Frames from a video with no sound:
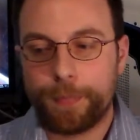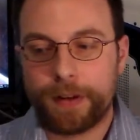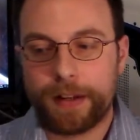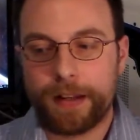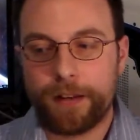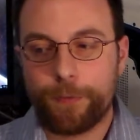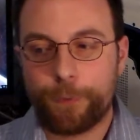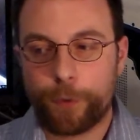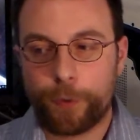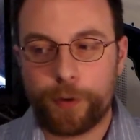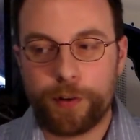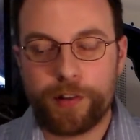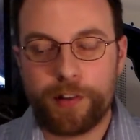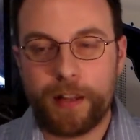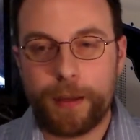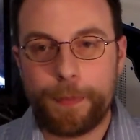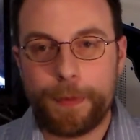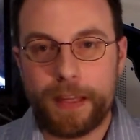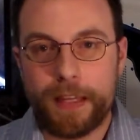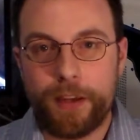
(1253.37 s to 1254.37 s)
But for a
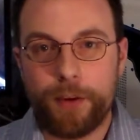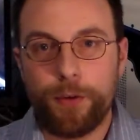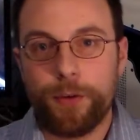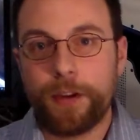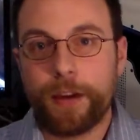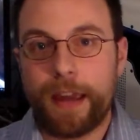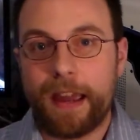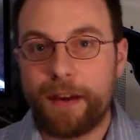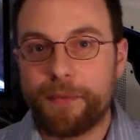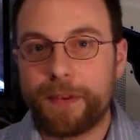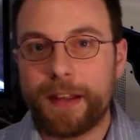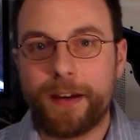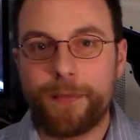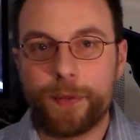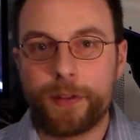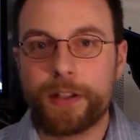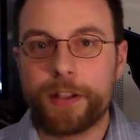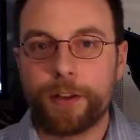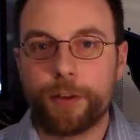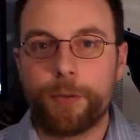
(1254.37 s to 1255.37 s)
CPU, you have to
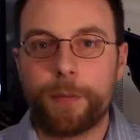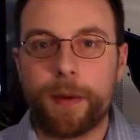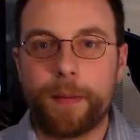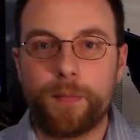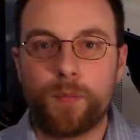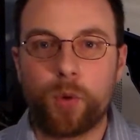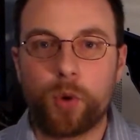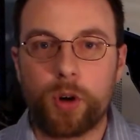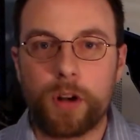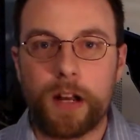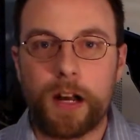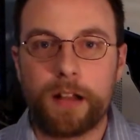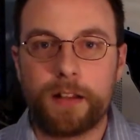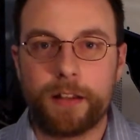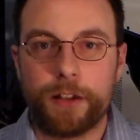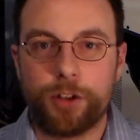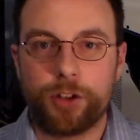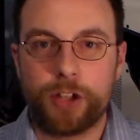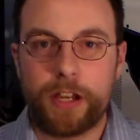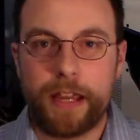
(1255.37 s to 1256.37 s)
have a little bit more
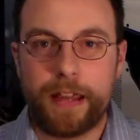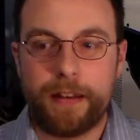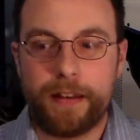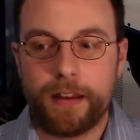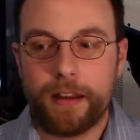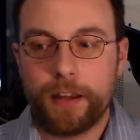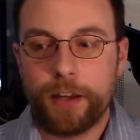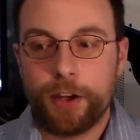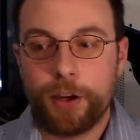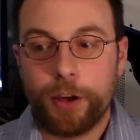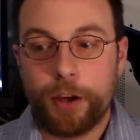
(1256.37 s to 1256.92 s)
knowledge, and